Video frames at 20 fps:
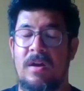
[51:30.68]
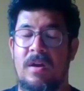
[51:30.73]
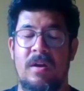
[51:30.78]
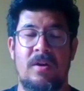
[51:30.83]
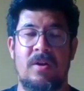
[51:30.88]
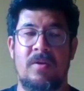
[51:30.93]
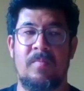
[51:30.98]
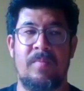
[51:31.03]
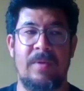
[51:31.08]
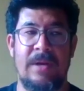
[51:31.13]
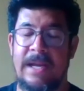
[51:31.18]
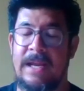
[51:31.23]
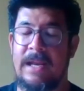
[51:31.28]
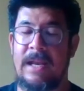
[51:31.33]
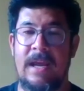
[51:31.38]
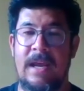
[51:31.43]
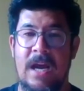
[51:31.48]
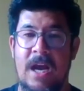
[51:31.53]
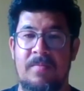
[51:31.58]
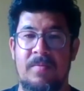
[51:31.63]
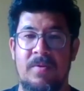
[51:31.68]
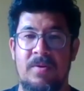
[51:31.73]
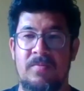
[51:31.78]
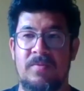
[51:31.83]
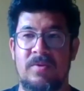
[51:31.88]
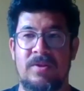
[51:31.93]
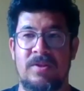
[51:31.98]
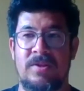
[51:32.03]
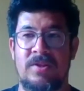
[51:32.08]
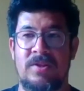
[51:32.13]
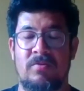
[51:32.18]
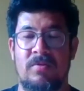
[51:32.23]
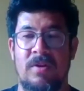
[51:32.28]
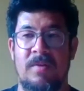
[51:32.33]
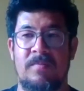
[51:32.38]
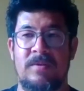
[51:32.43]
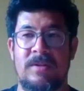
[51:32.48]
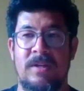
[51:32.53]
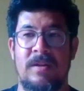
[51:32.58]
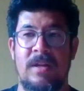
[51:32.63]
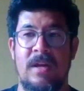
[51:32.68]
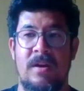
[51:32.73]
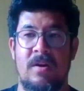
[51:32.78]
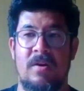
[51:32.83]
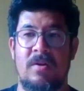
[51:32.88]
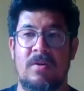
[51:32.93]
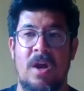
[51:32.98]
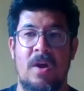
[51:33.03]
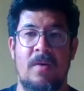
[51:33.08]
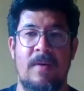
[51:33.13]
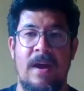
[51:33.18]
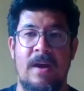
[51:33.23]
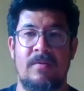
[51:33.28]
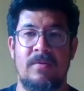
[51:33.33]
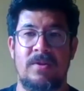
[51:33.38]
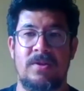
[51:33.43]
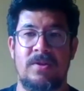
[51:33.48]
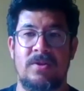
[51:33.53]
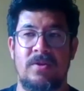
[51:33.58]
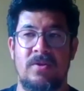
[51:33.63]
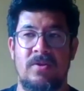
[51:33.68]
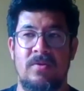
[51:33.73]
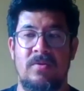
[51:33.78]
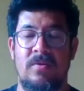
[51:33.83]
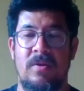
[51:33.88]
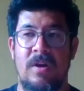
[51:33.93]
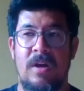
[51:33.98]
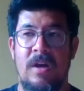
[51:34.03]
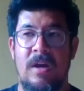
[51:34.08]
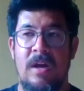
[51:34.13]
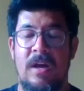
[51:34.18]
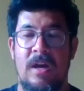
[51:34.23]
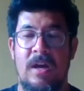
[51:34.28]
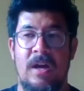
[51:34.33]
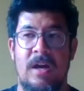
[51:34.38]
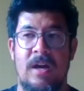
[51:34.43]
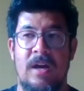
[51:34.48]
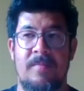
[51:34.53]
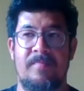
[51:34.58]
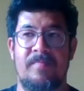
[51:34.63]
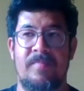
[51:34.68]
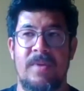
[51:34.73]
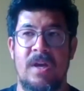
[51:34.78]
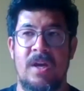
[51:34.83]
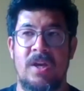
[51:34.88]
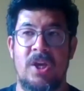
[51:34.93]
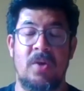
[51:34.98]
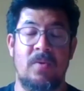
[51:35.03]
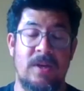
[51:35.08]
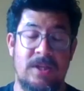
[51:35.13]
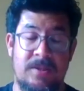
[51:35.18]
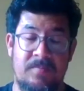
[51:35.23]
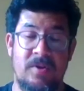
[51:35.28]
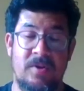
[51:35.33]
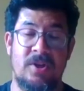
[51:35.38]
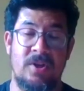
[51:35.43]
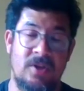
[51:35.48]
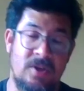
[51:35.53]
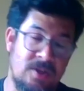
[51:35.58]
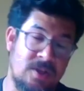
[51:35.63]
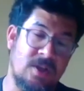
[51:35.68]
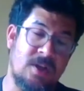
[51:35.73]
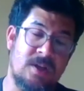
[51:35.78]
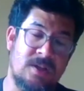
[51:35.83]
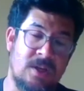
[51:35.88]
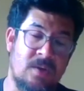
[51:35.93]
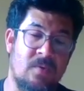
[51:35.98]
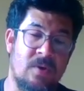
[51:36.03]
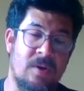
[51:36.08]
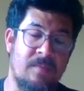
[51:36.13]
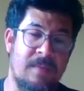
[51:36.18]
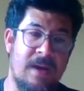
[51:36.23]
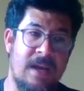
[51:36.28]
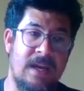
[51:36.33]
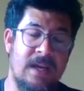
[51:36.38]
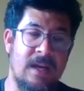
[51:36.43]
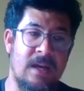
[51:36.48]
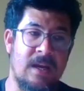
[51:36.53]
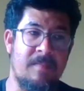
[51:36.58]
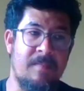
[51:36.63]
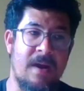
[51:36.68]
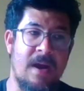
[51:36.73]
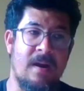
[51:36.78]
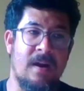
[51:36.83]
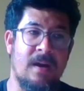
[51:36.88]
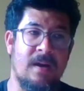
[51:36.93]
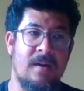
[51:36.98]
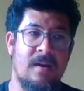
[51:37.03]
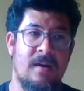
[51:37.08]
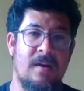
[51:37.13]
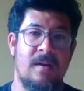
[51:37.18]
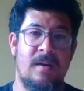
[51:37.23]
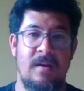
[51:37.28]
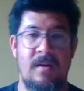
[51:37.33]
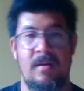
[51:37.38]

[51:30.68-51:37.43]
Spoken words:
completely happy with the script, and then I'll go out to a US producer because I want to make it in America,